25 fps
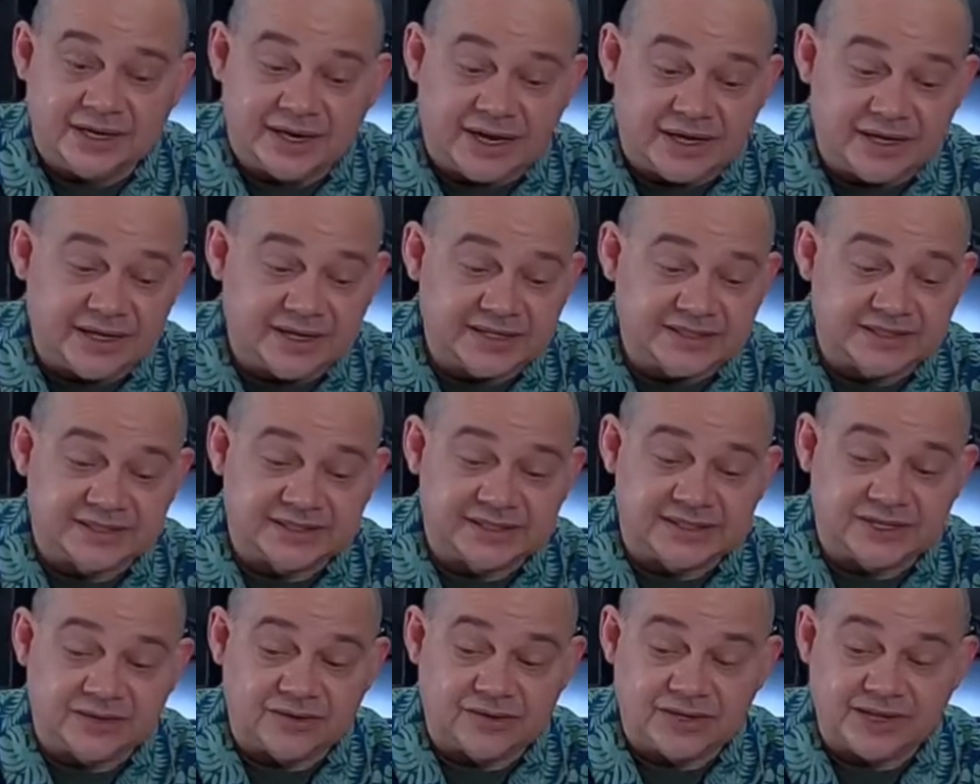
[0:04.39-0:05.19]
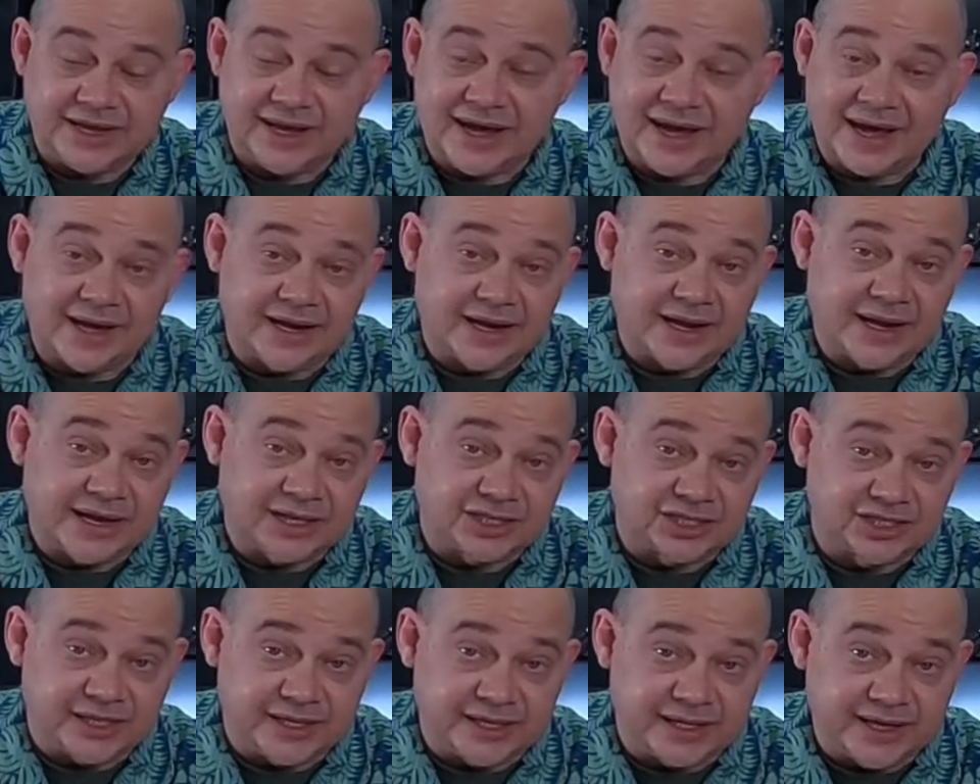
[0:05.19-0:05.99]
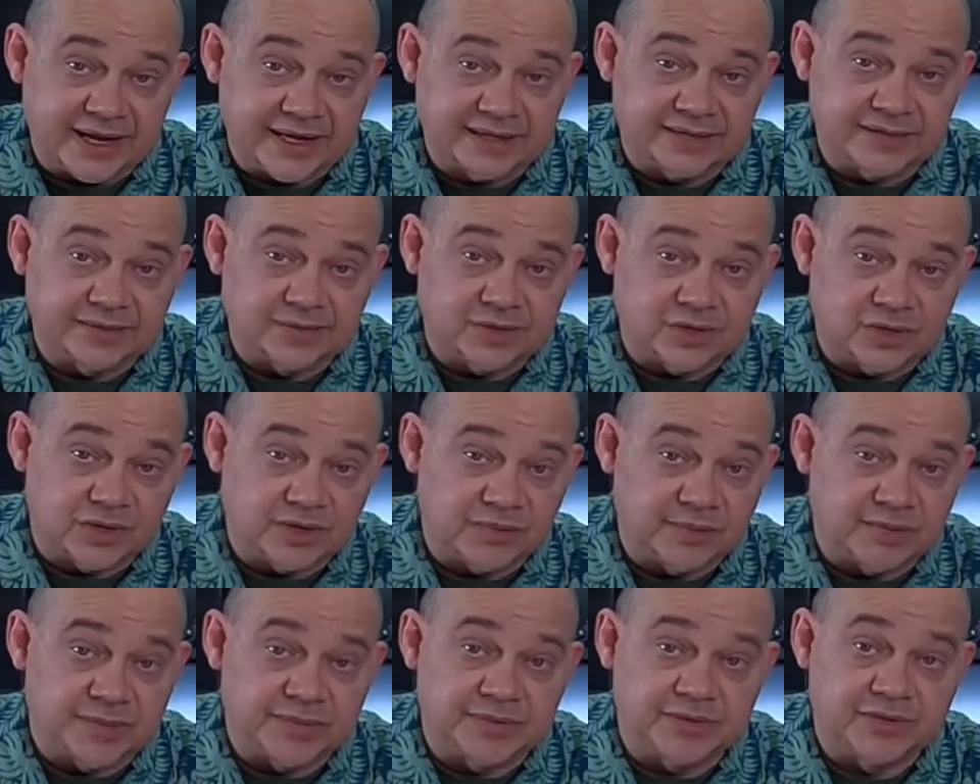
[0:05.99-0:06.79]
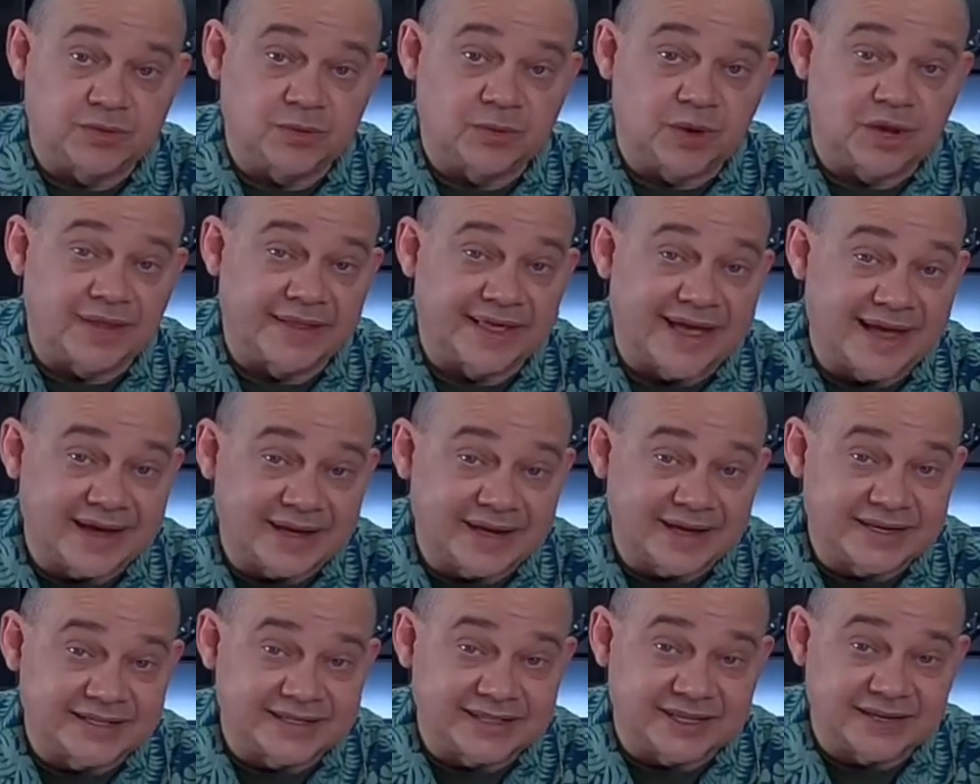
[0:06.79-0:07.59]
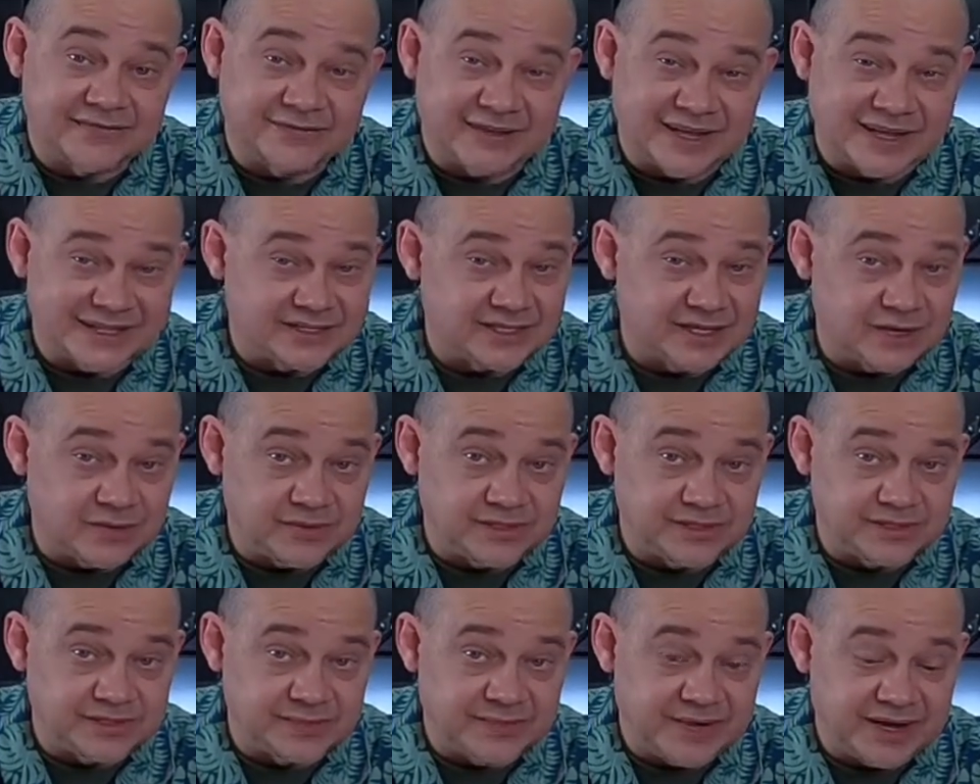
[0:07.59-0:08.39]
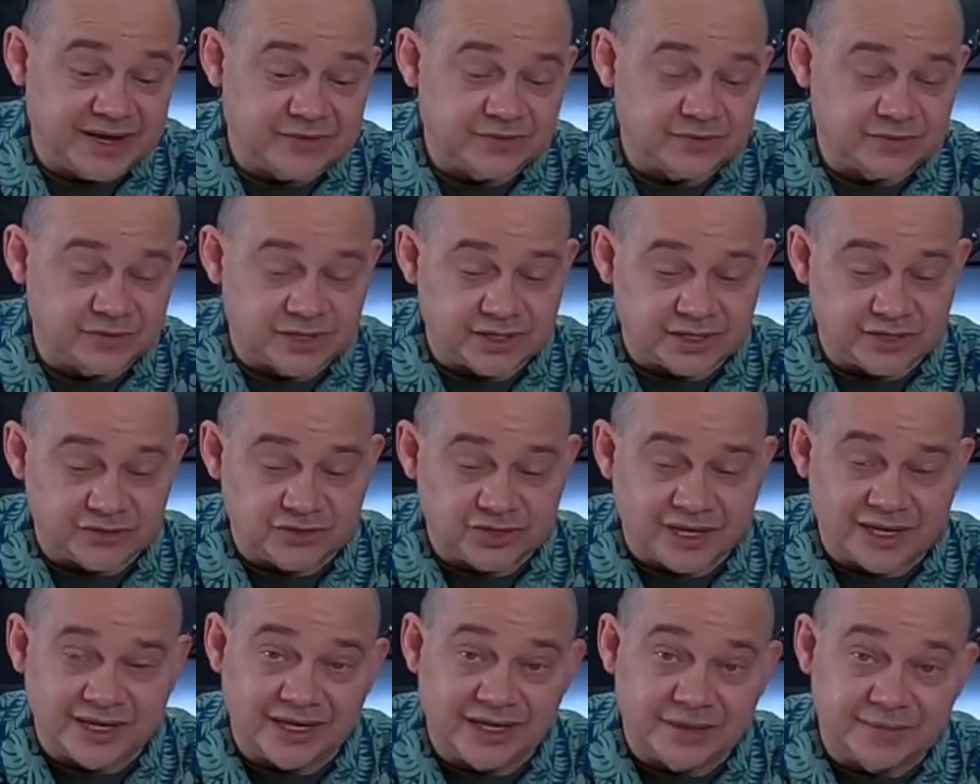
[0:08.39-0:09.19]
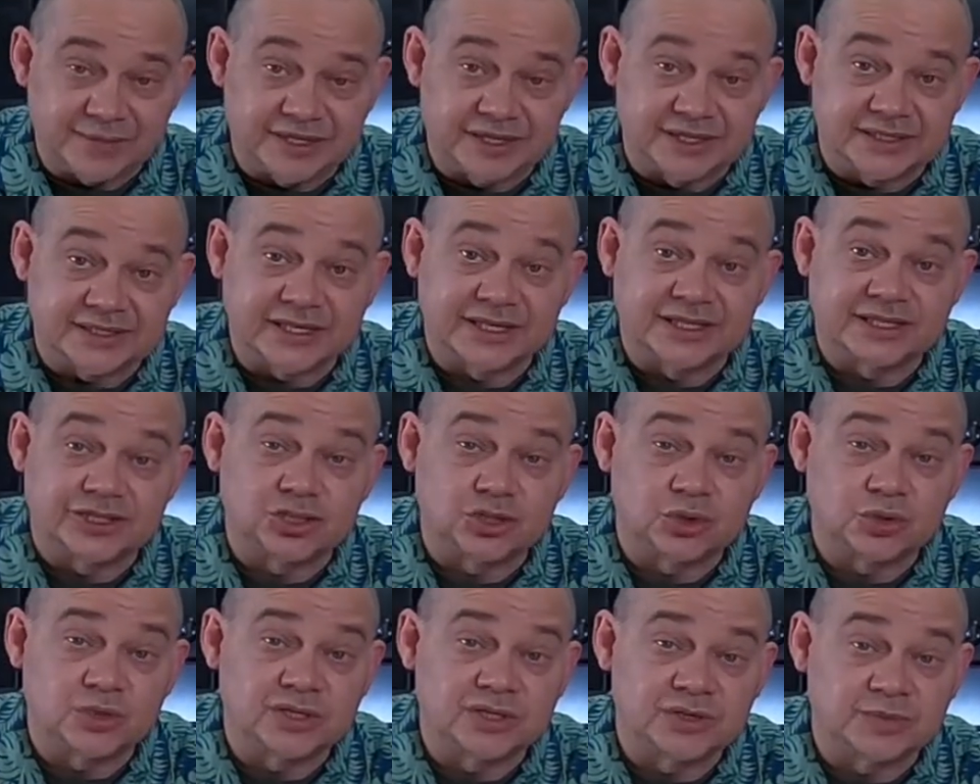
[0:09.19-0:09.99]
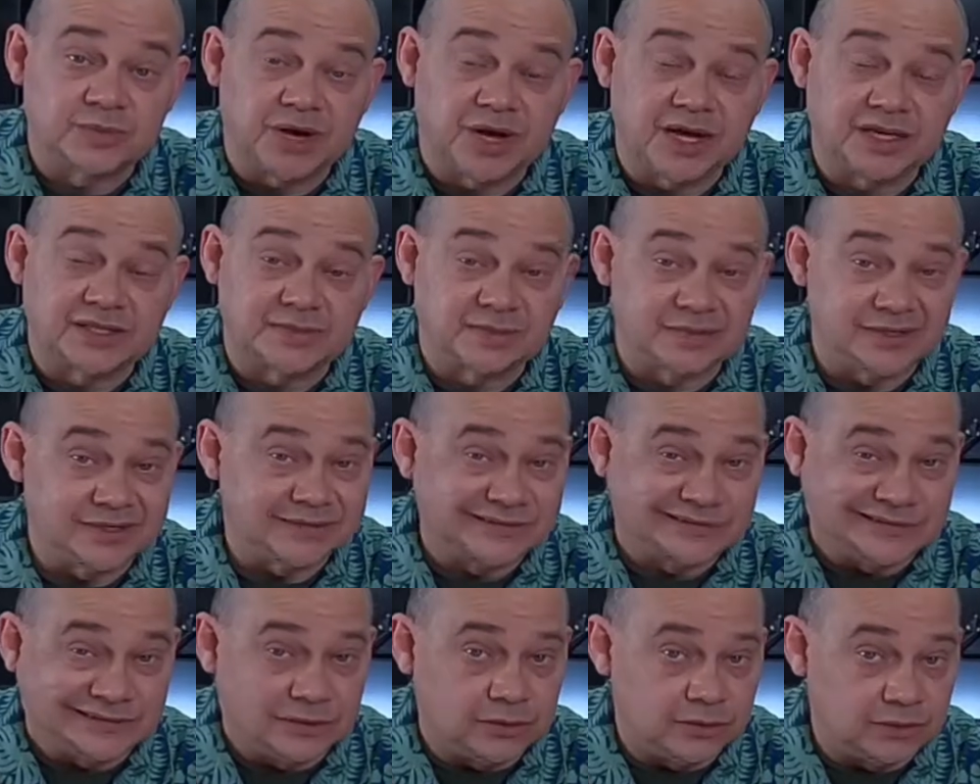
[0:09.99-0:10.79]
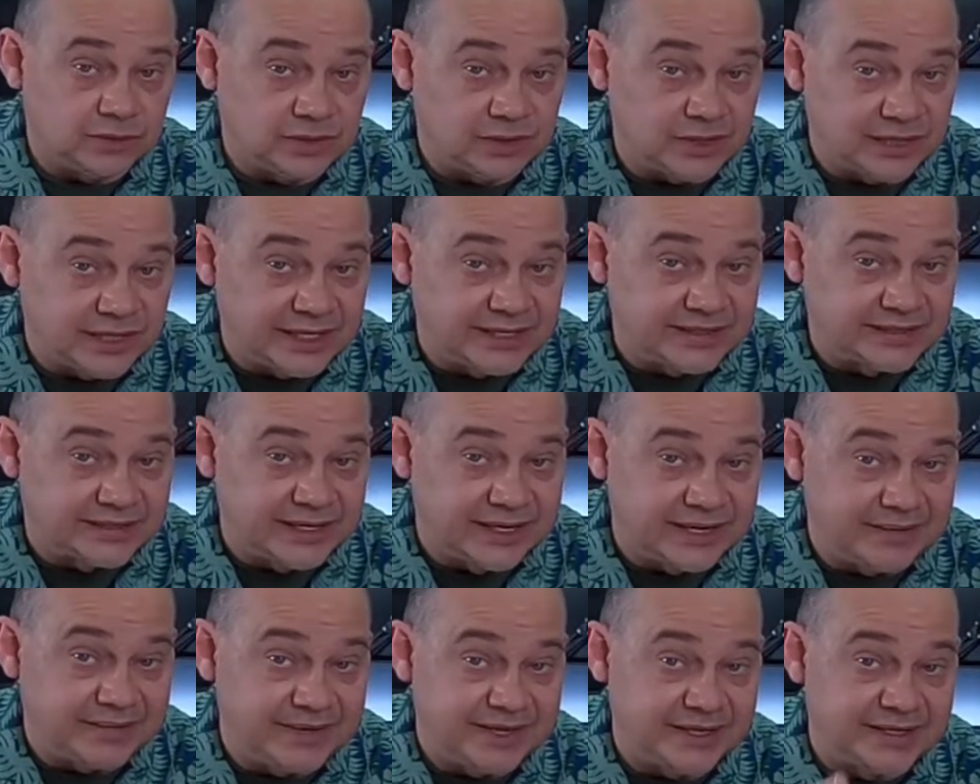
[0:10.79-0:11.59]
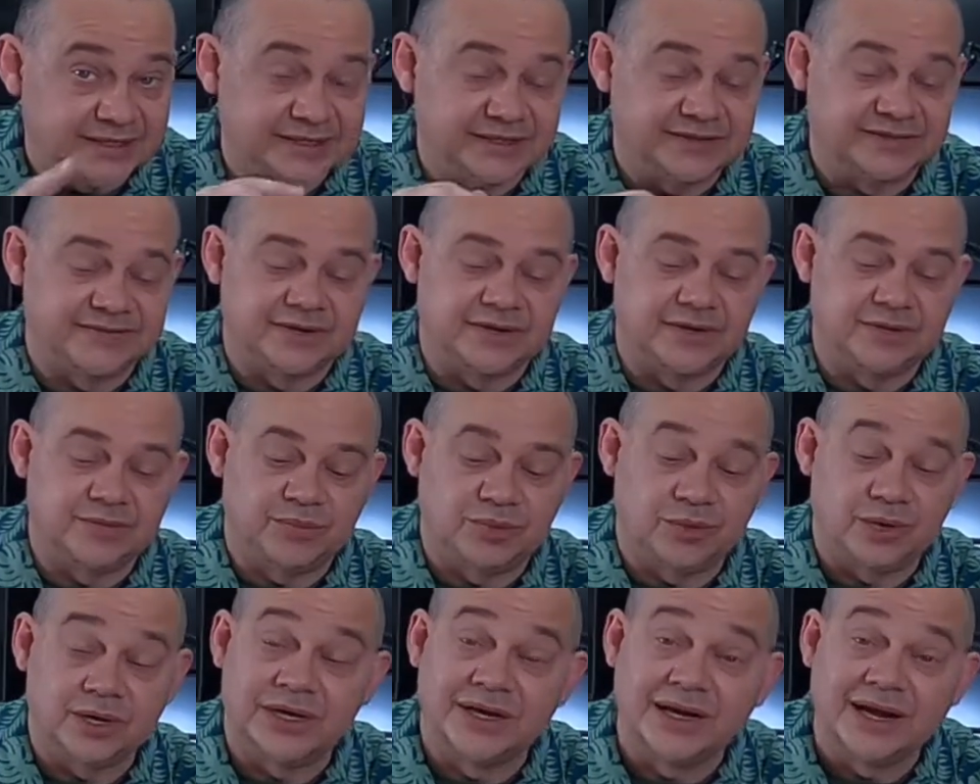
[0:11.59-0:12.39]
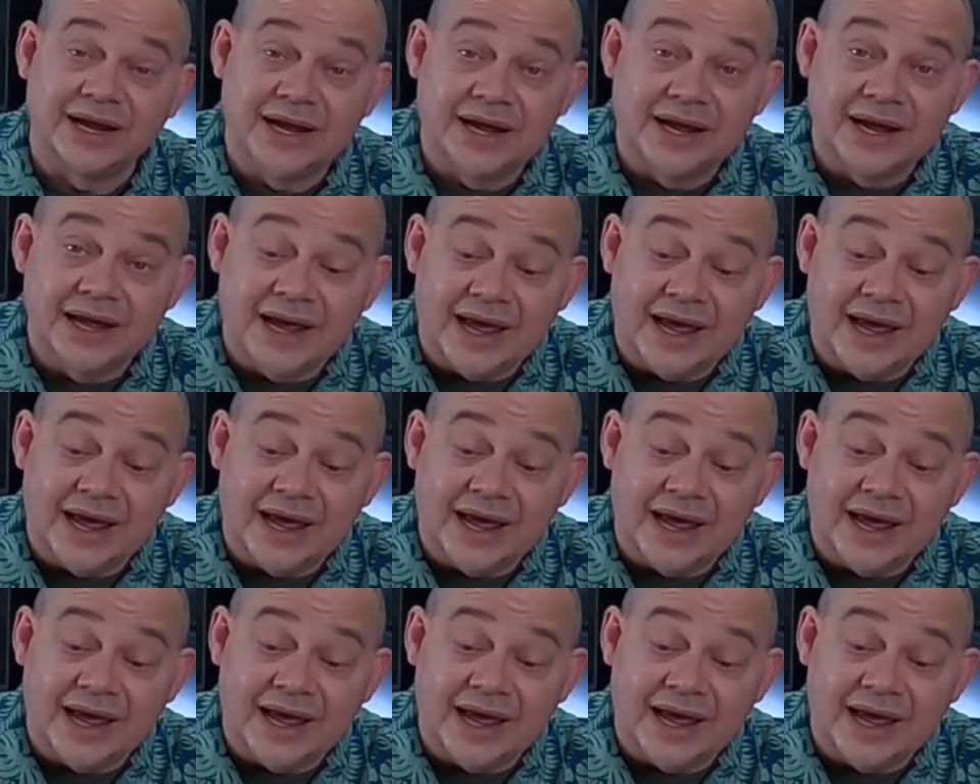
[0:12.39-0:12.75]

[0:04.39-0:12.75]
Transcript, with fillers: Not necessarily how to actually connect them and hook them up and do all that kind of stuff. That's not what it's about. We're gonna try and keep this as short as possible. Less than eight minutes is very important.